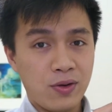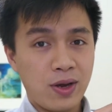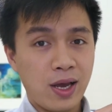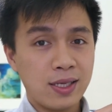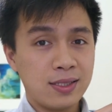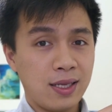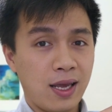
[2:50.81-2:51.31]
You
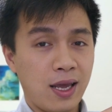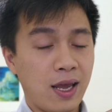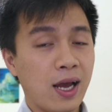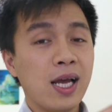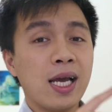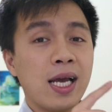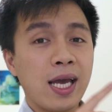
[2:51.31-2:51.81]
can see
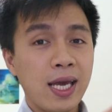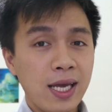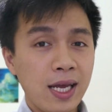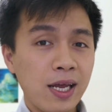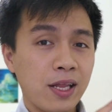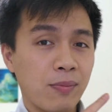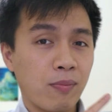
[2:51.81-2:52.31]
here,
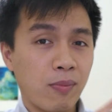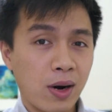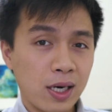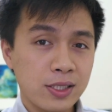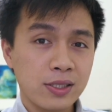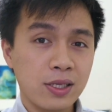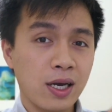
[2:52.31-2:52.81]
he is the
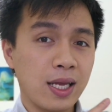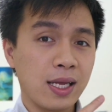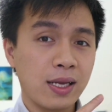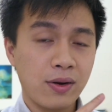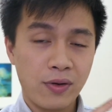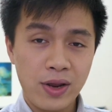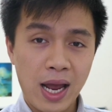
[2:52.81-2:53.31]
master
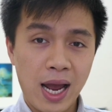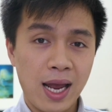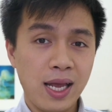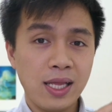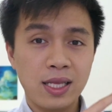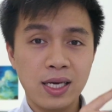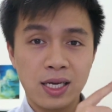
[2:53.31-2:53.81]
in
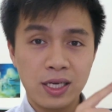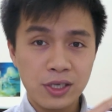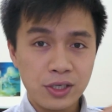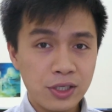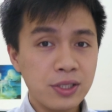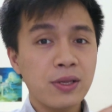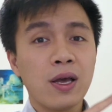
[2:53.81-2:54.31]
create the
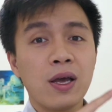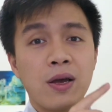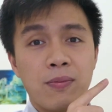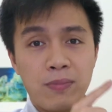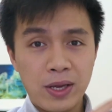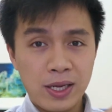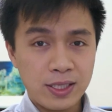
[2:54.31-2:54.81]
good
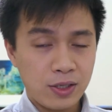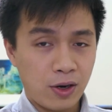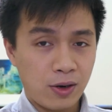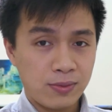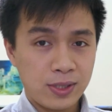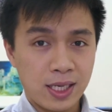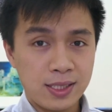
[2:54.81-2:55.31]
piece
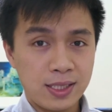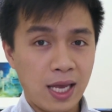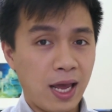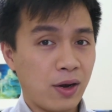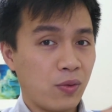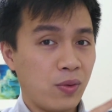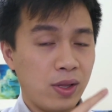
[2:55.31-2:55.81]
of
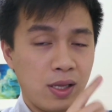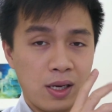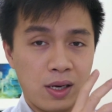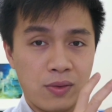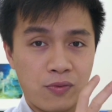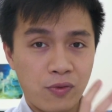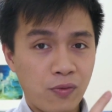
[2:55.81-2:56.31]
content with
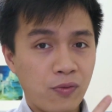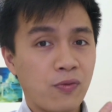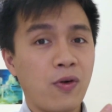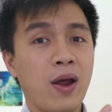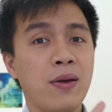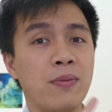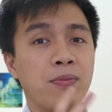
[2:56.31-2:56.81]
a
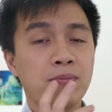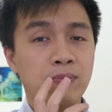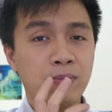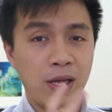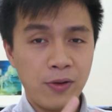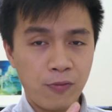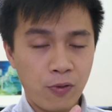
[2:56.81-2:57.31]
very
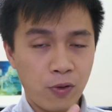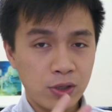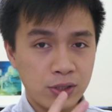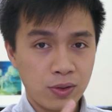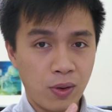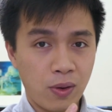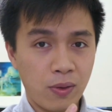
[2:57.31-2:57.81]
meaningful
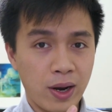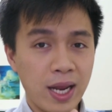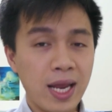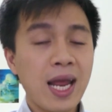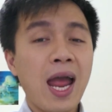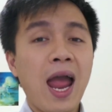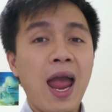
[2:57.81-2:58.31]

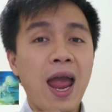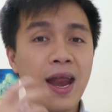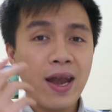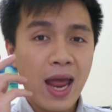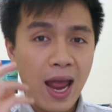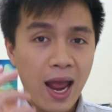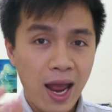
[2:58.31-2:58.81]
story,
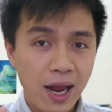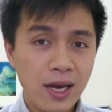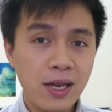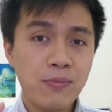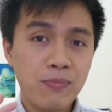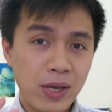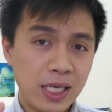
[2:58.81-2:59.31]
and
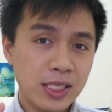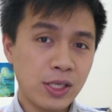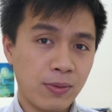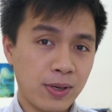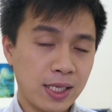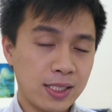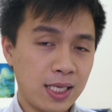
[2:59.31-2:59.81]
any piece
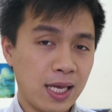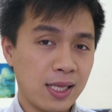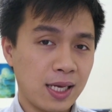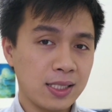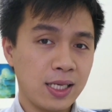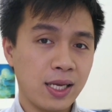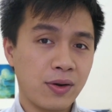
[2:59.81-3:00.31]
of
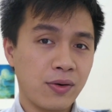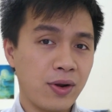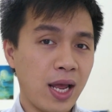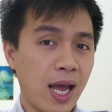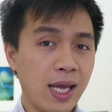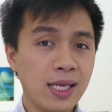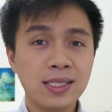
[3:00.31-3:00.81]
content that he
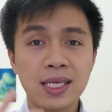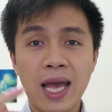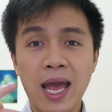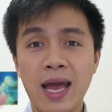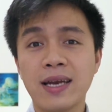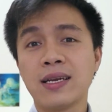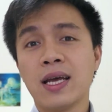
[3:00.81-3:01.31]
creates
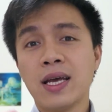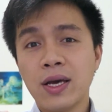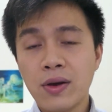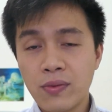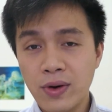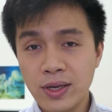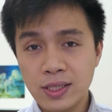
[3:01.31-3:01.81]
can
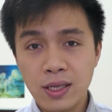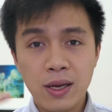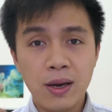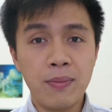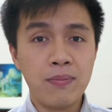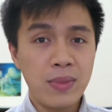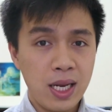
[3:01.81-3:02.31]
reach
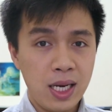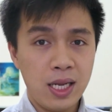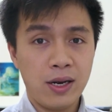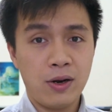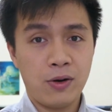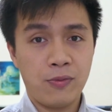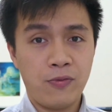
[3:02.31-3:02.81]
1
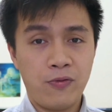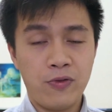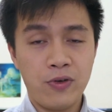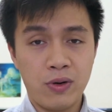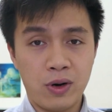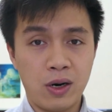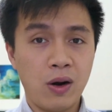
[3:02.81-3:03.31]
million of
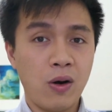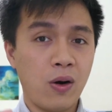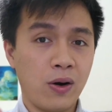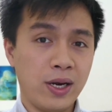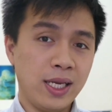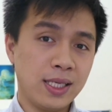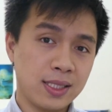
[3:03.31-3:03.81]
viewers on